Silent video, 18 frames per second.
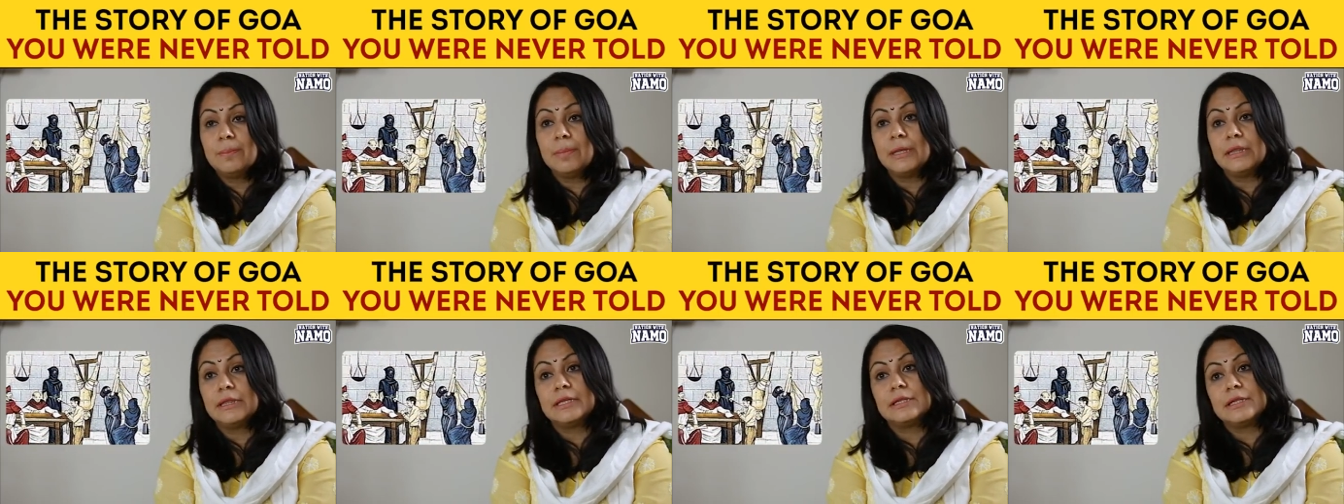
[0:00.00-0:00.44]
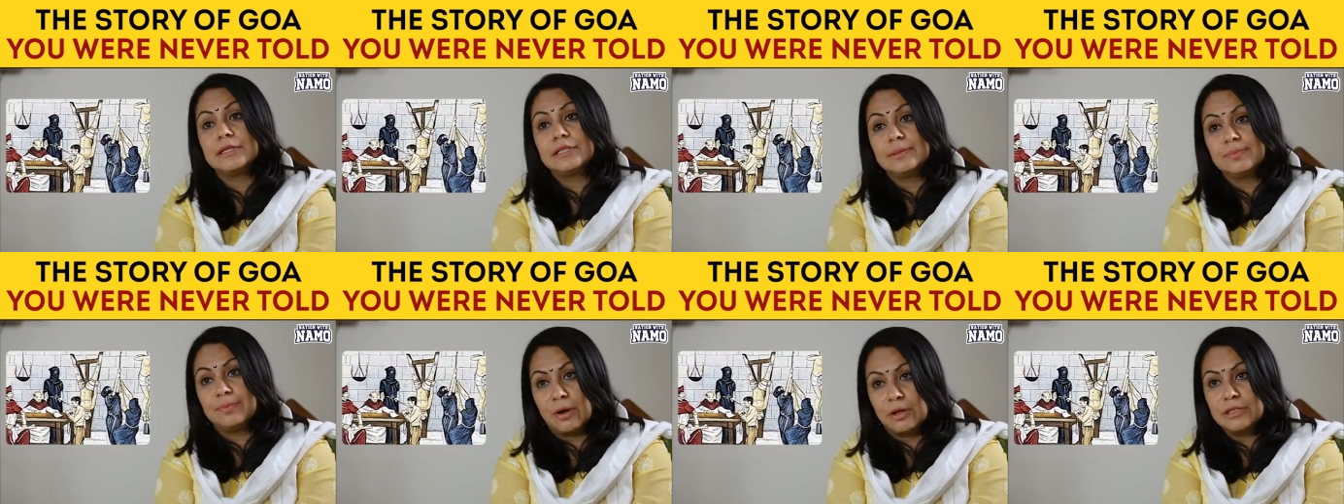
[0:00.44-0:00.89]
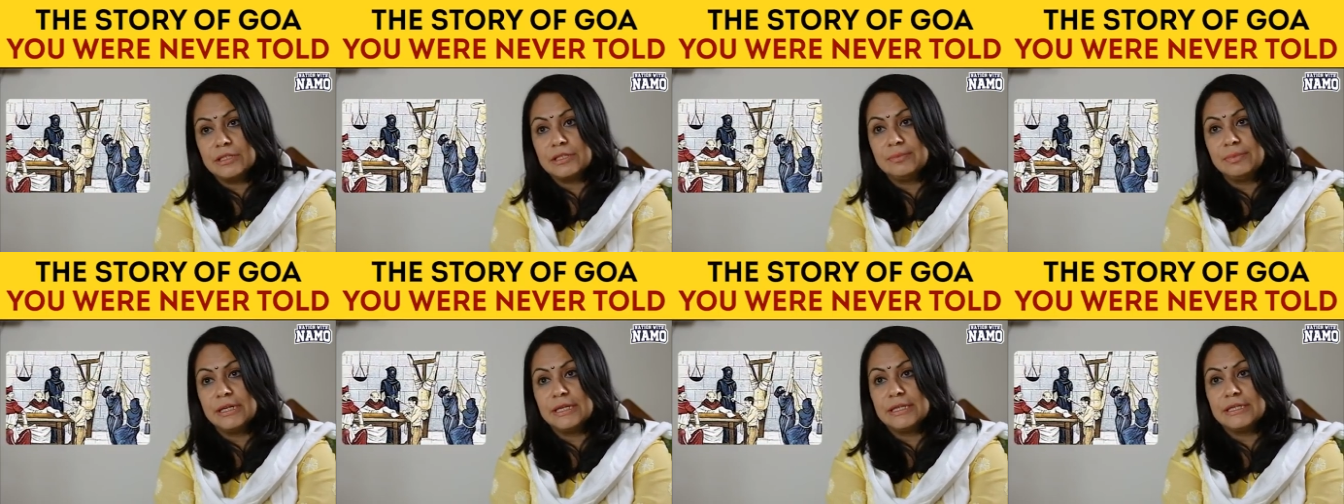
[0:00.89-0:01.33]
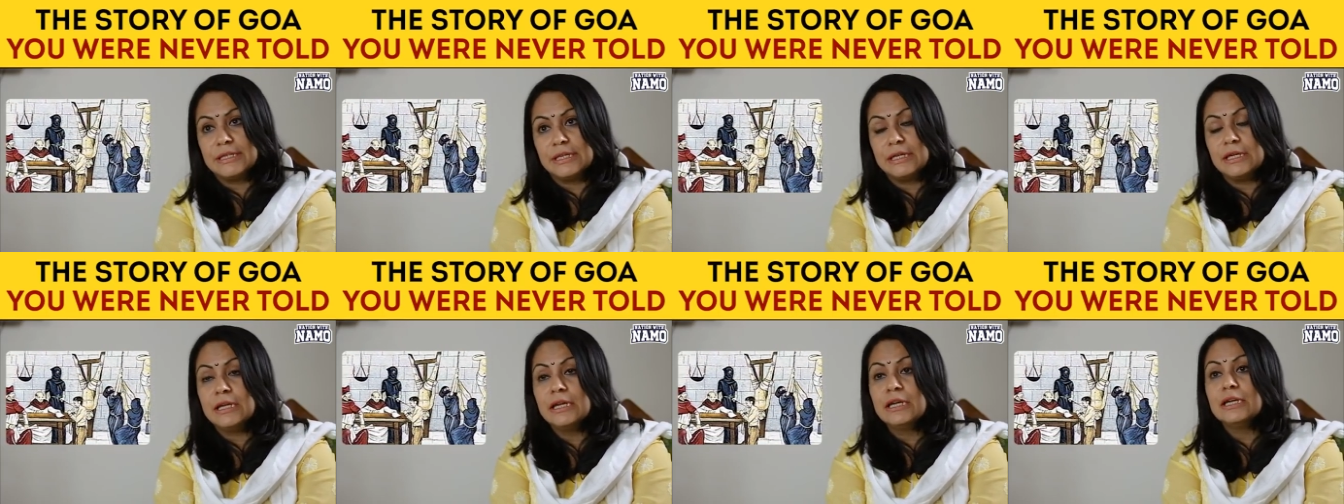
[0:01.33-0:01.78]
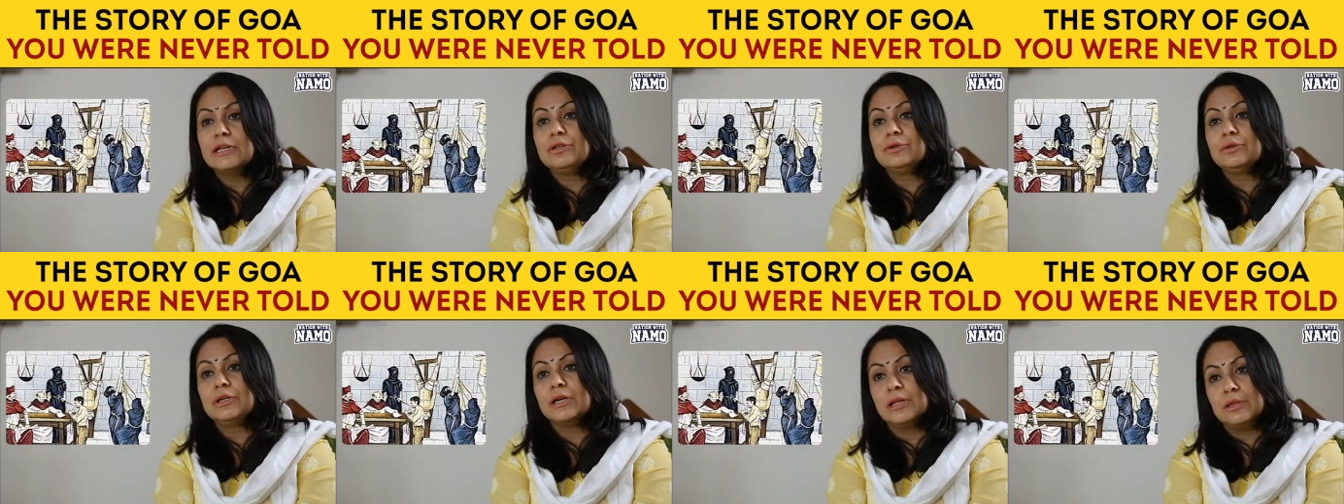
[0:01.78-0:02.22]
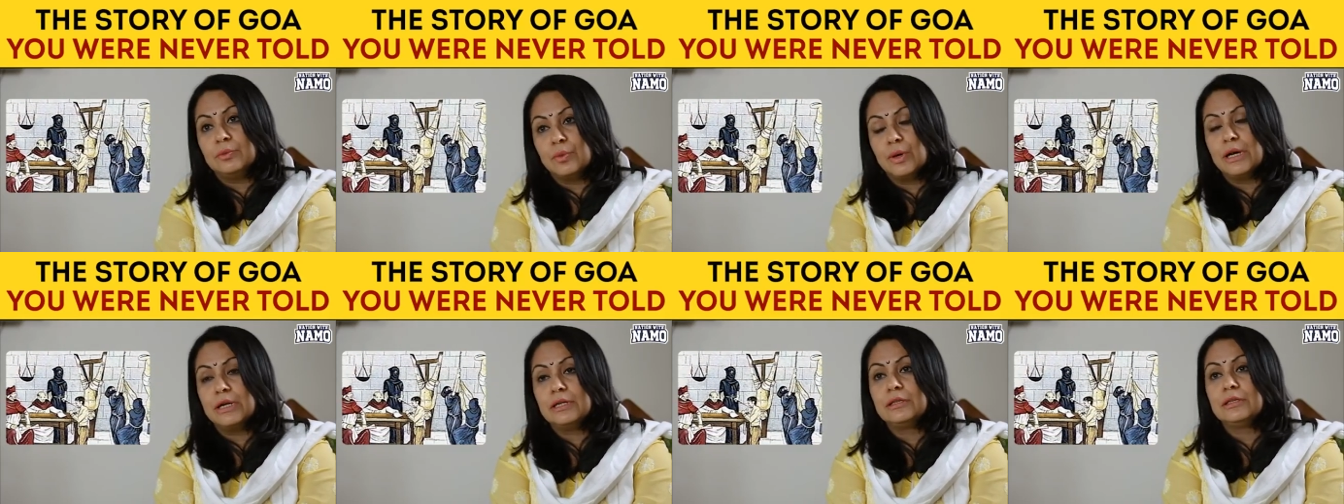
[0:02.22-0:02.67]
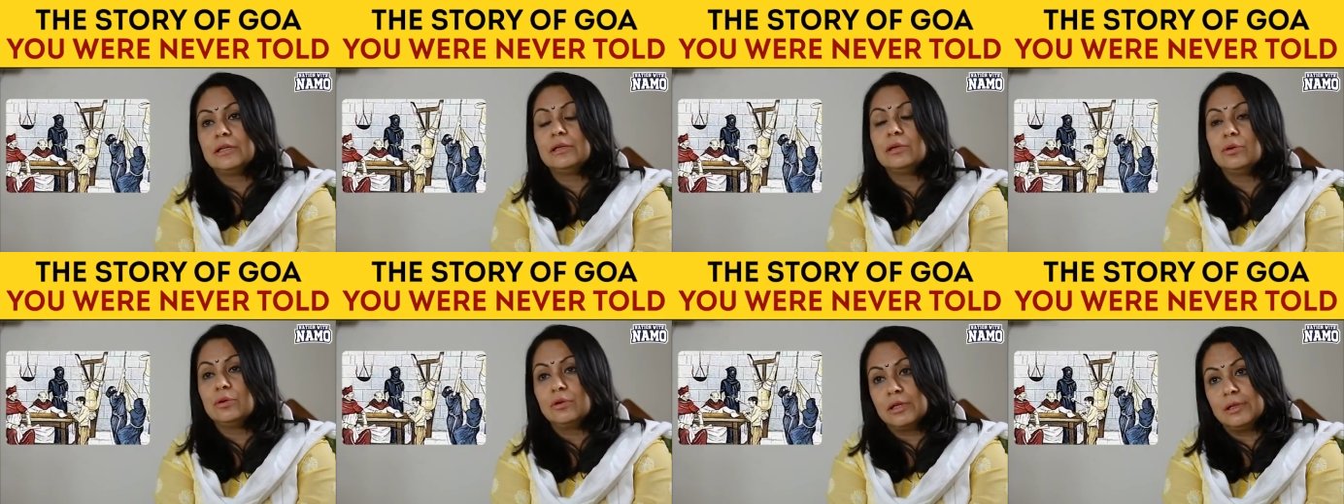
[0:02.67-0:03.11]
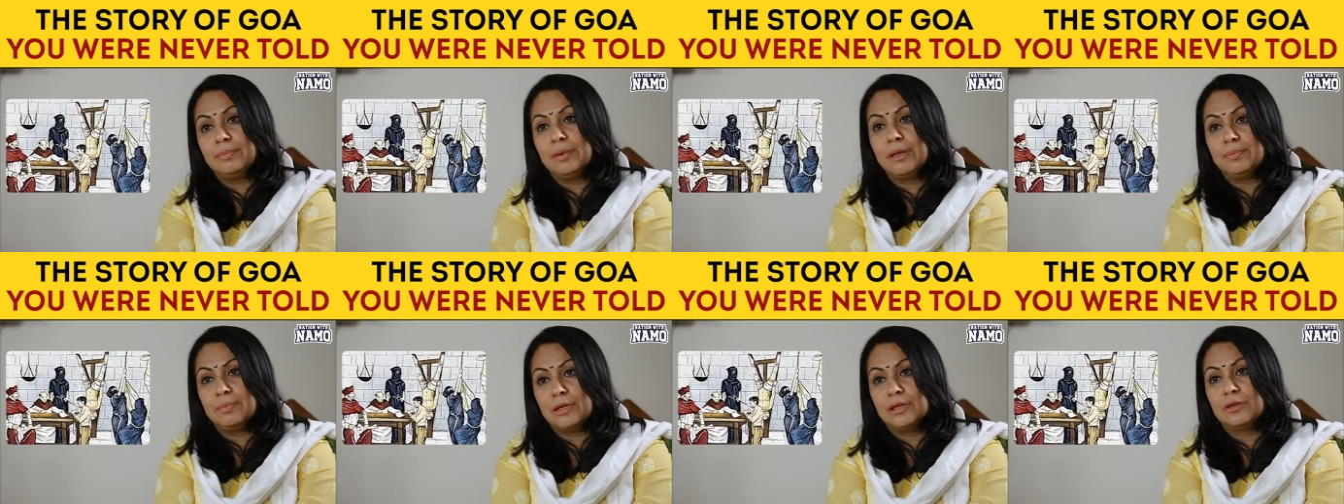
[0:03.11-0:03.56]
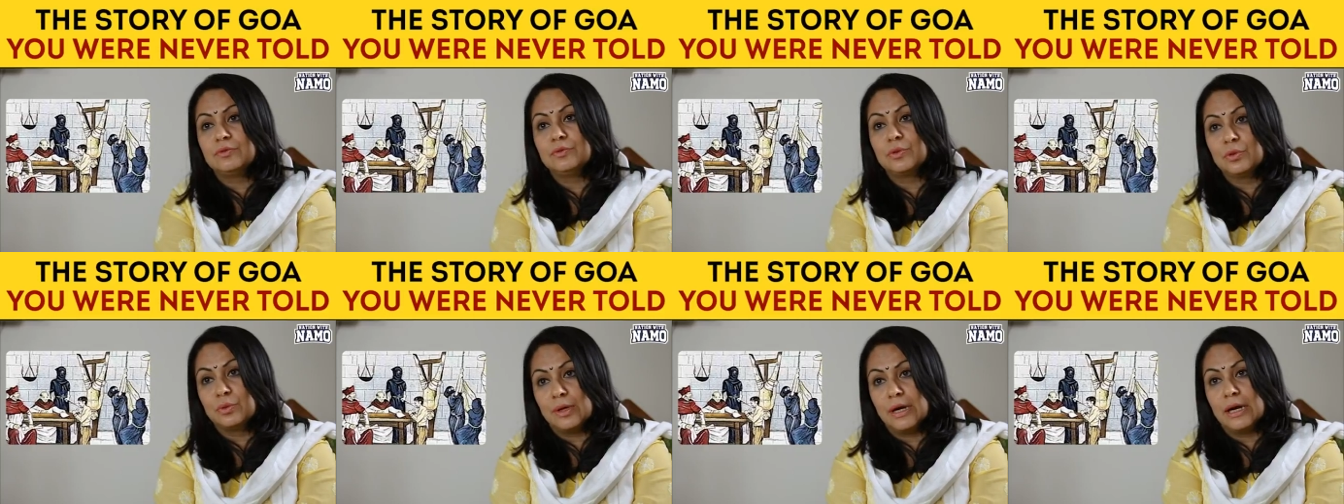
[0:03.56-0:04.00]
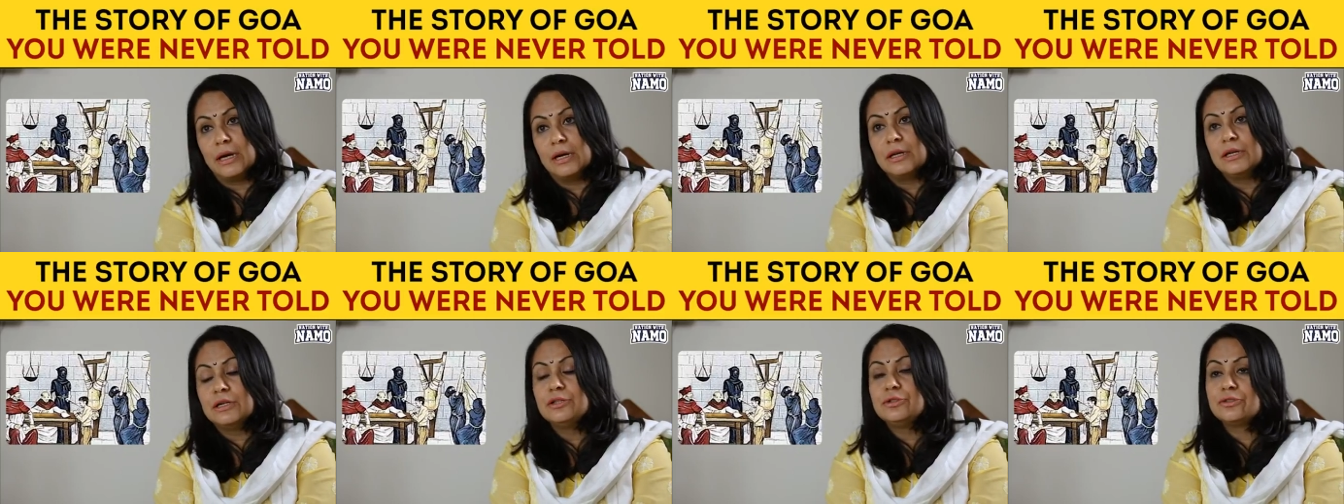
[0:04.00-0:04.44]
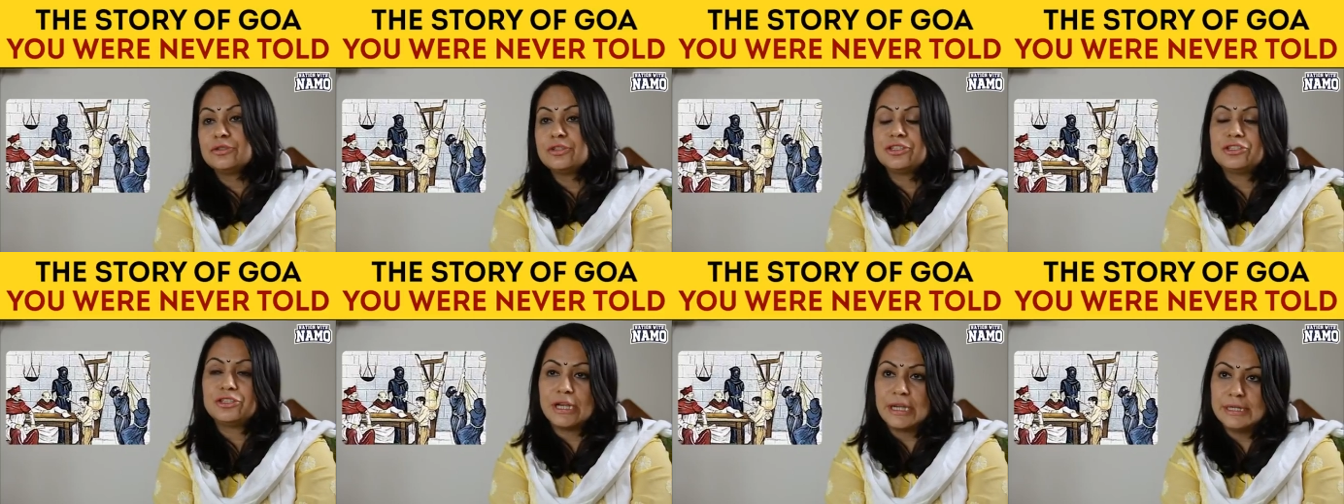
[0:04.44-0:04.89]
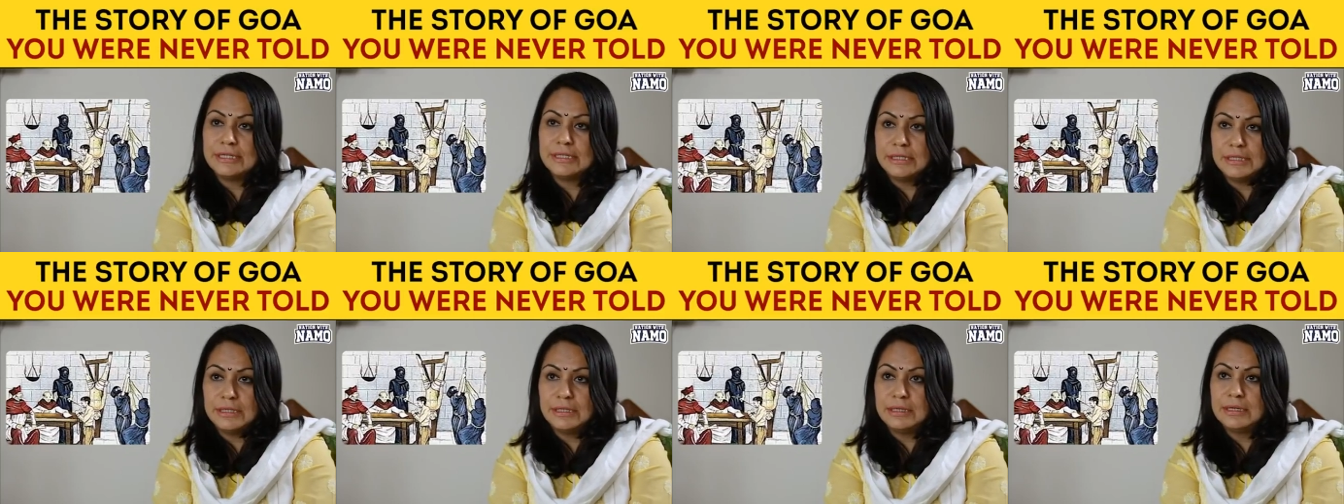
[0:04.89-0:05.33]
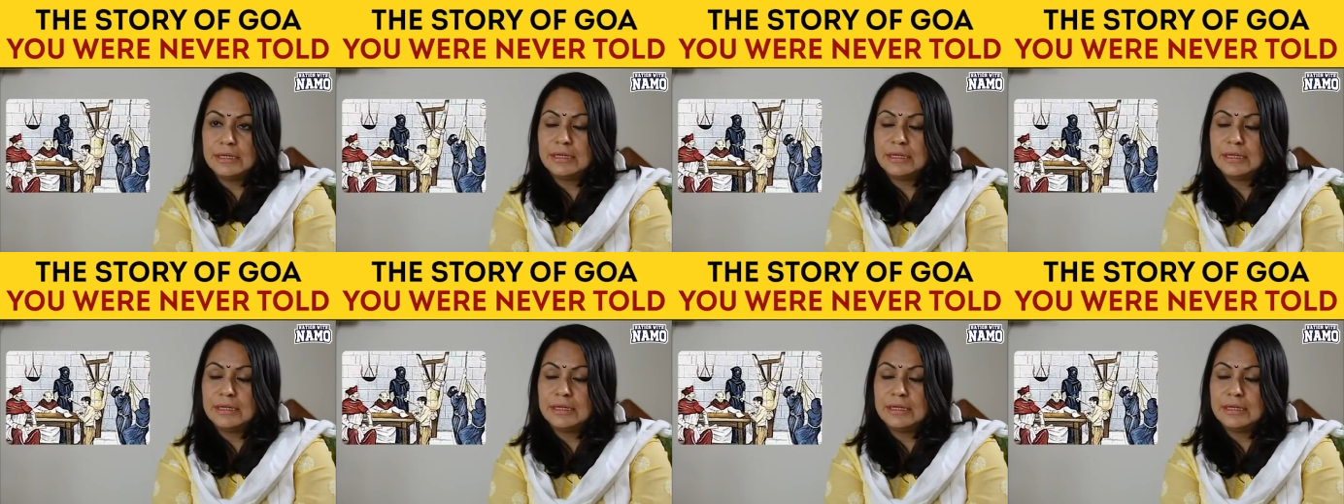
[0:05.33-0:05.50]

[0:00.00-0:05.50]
but the responsibility to convert the local people of Goa to Christianity.